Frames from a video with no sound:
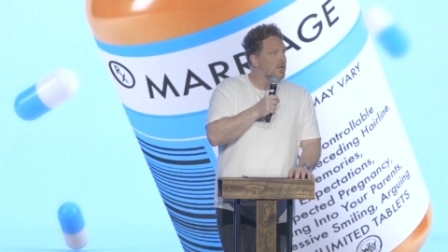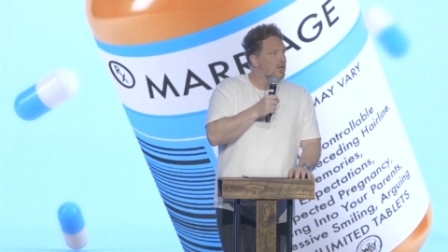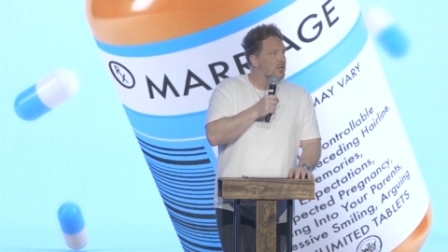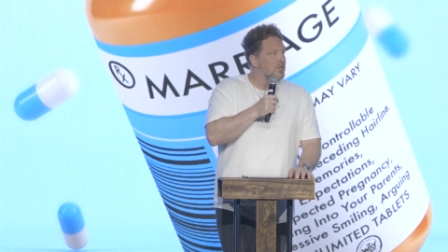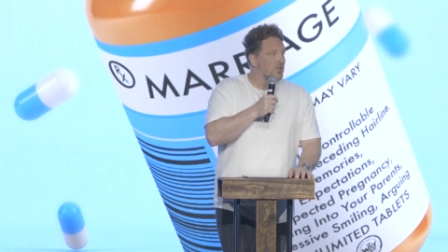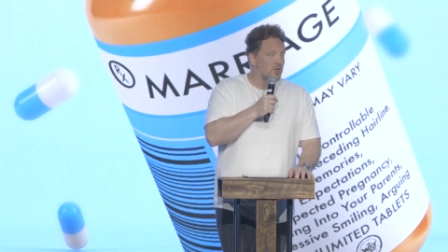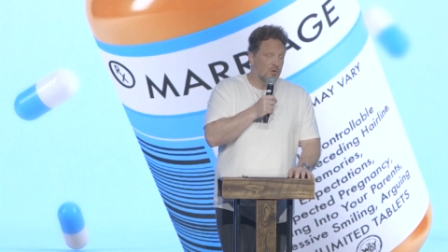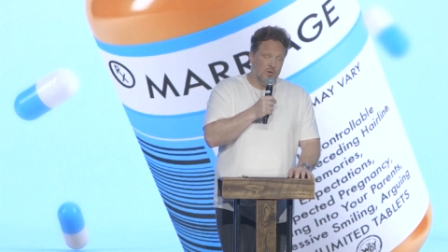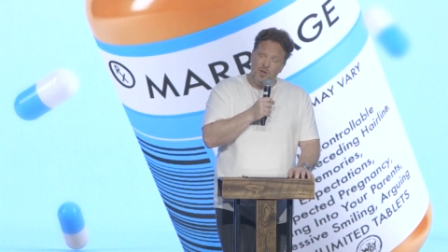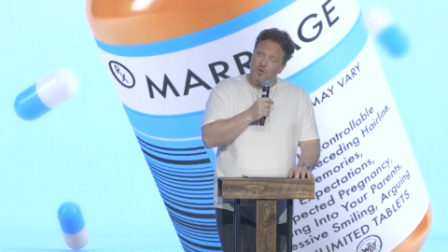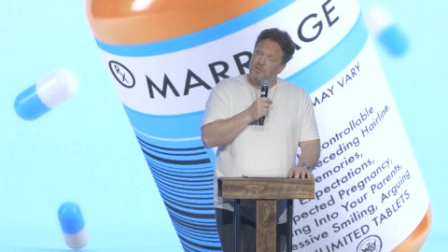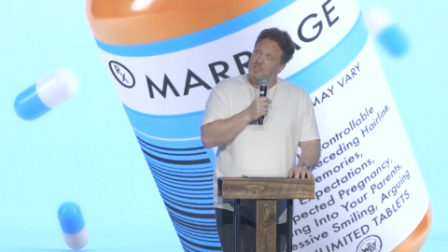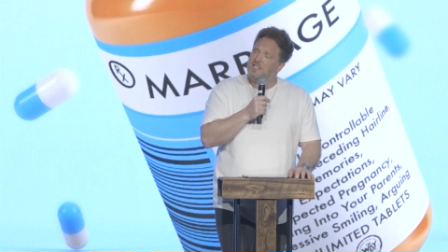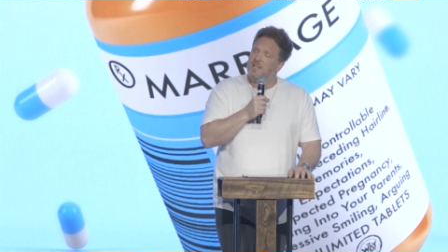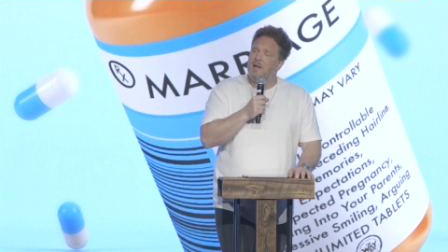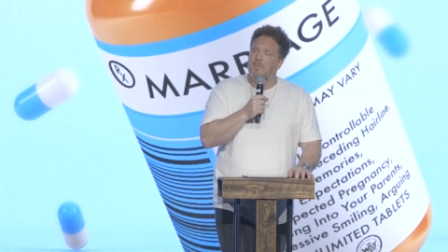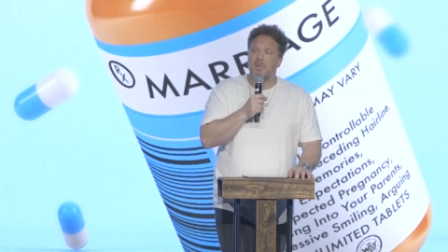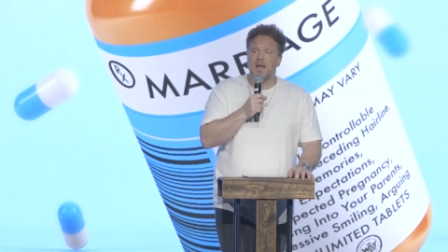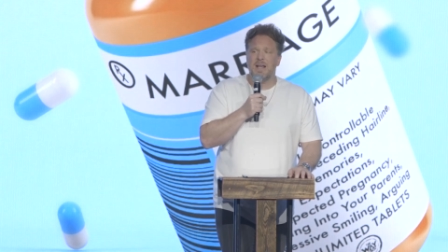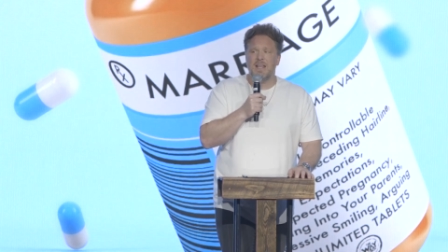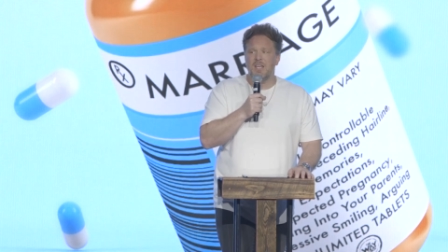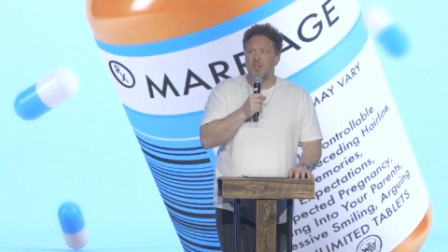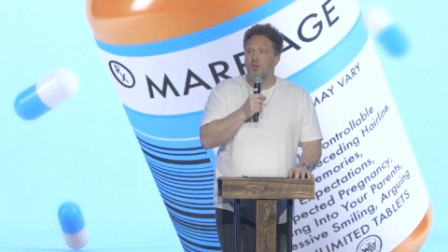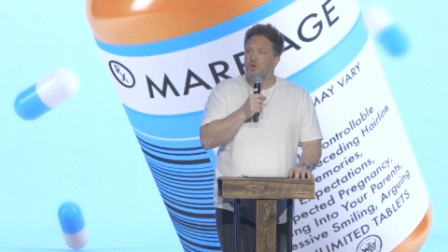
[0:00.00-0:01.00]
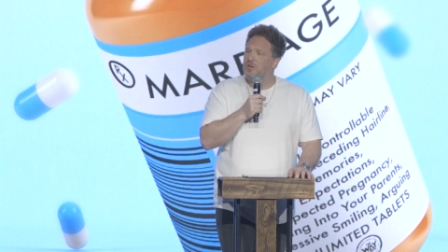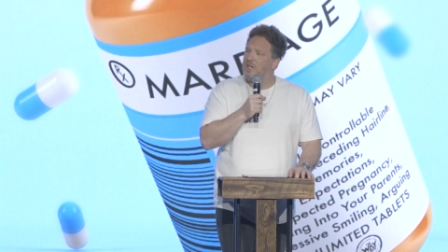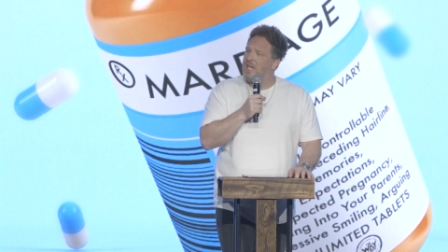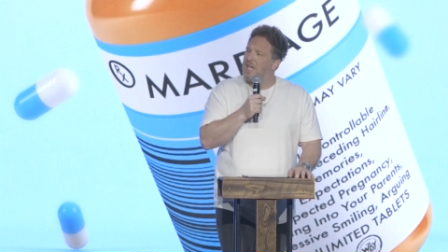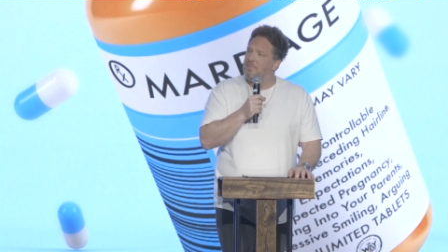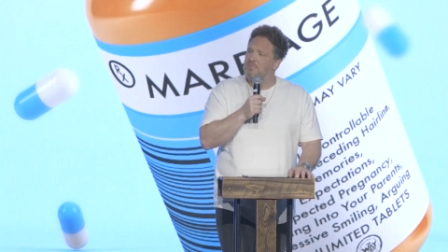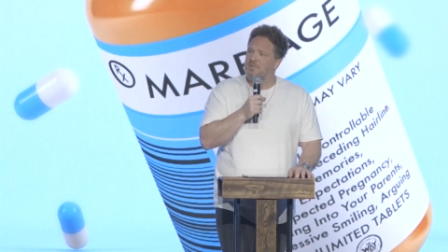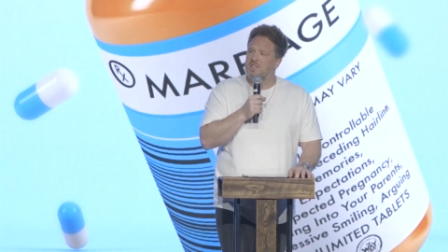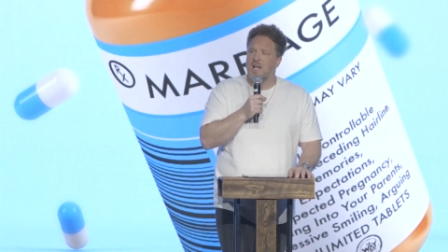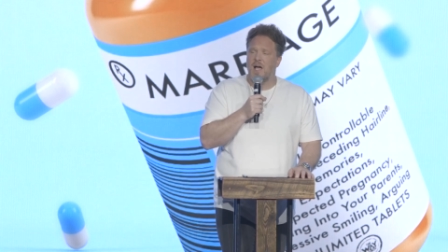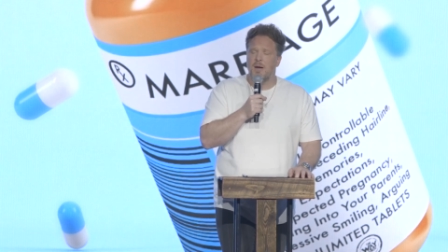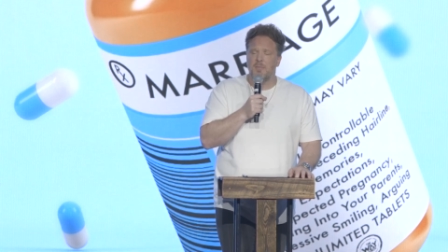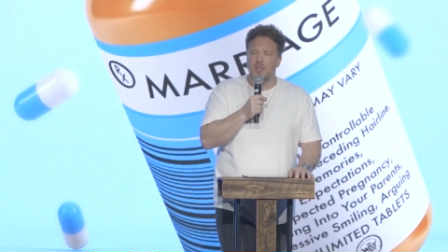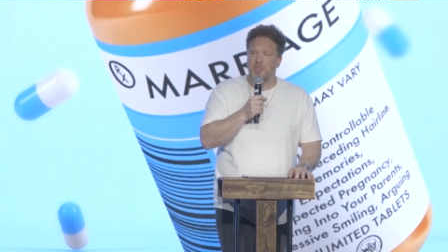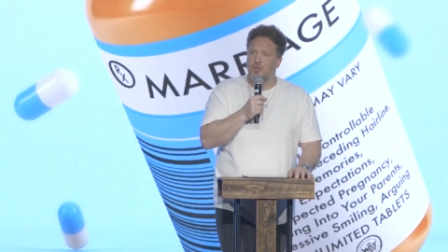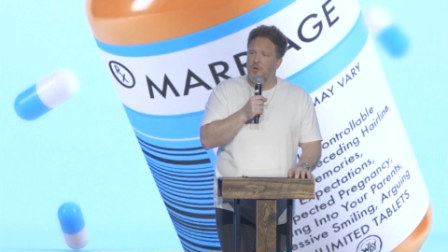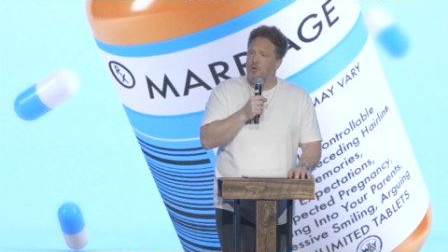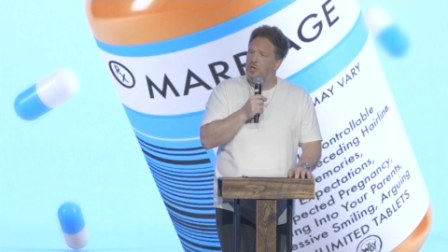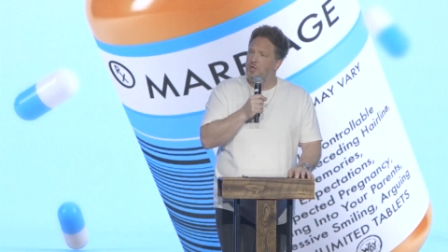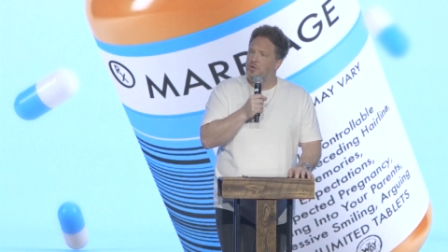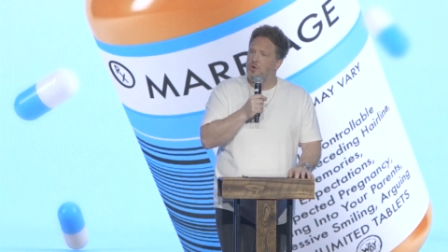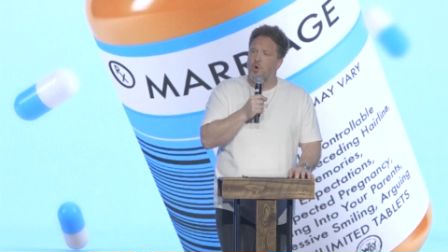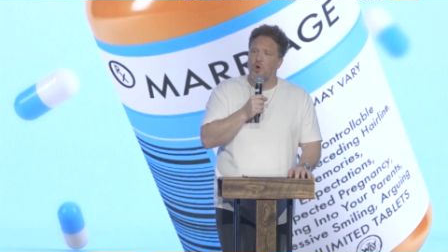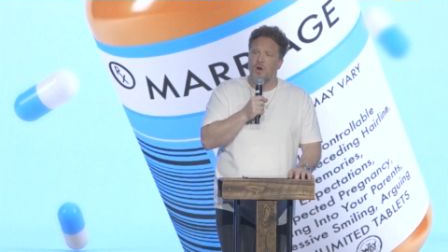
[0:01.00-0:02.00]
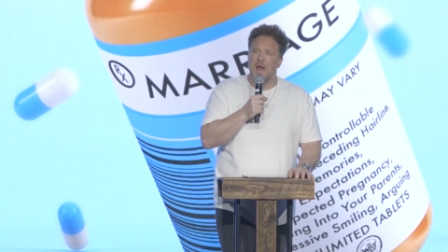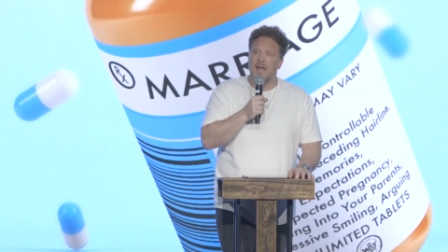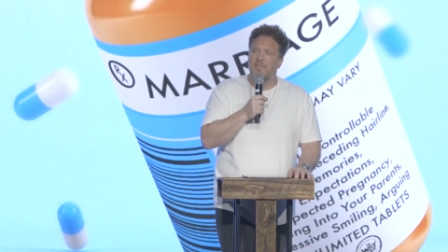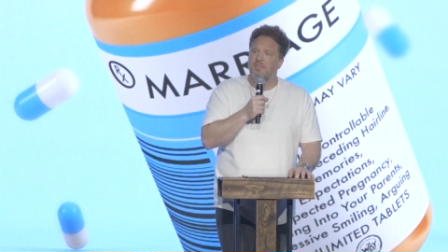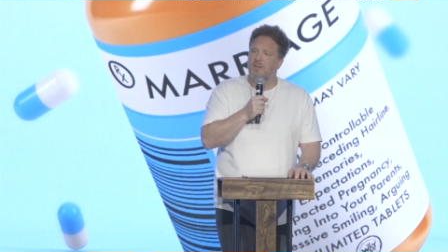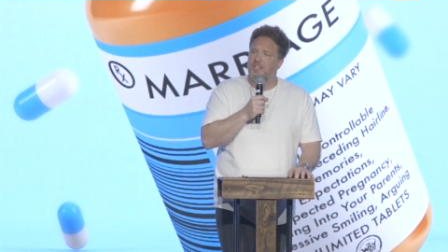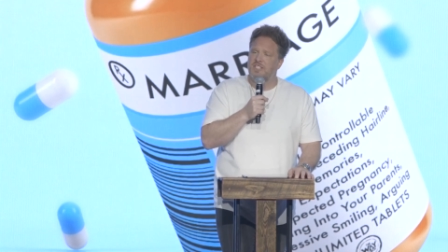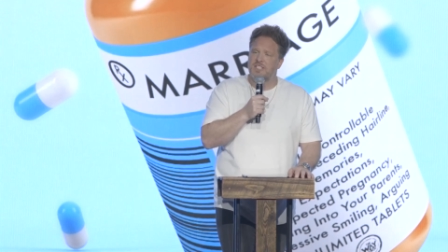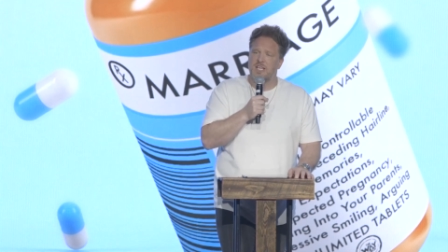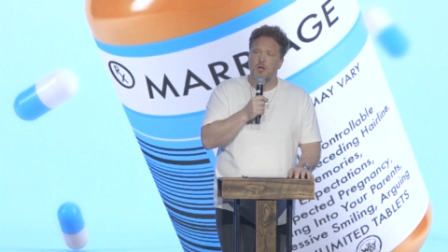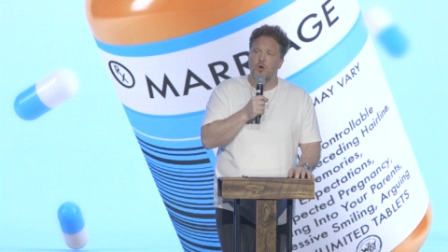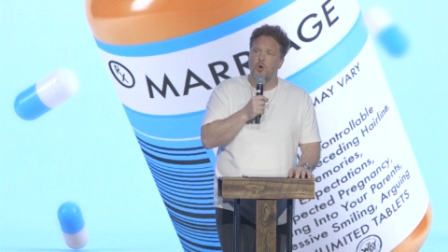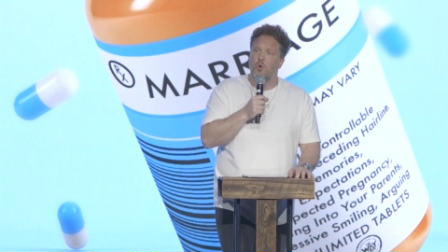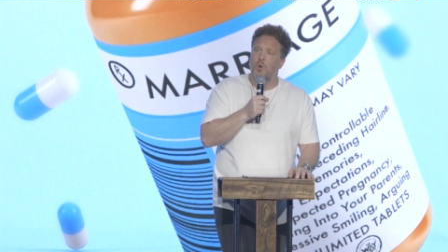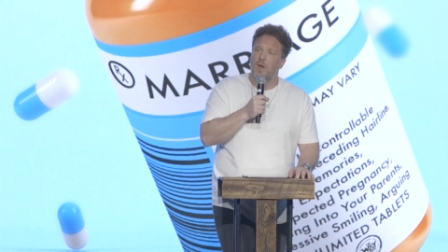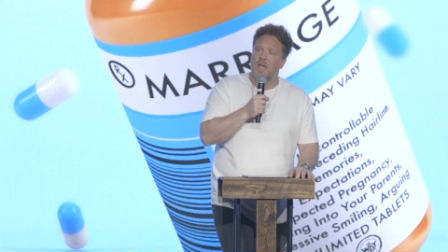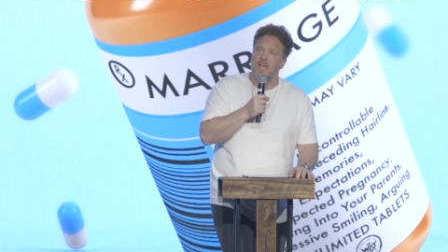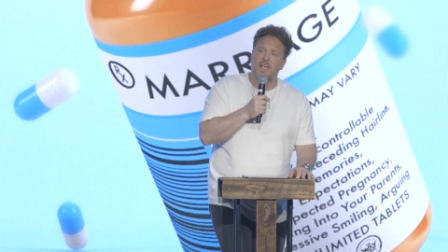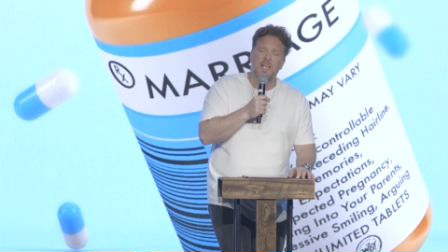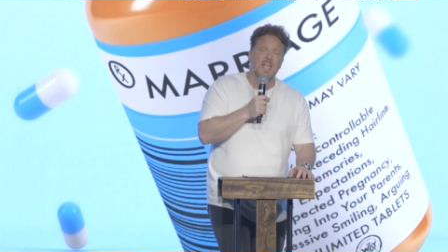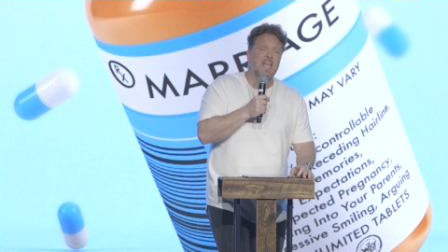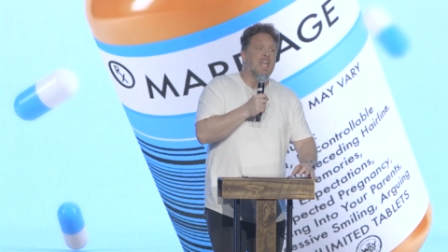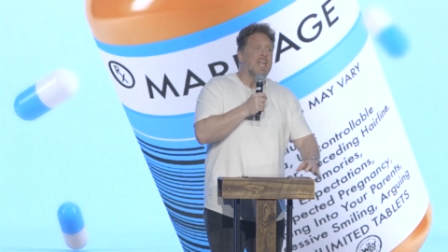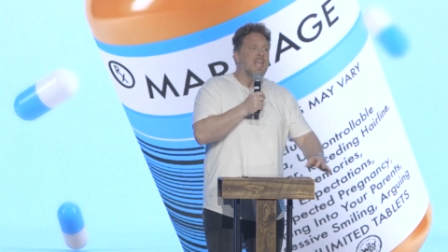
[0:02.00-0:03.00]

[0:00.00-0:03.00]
You know somebody who keeps coming through the door every single week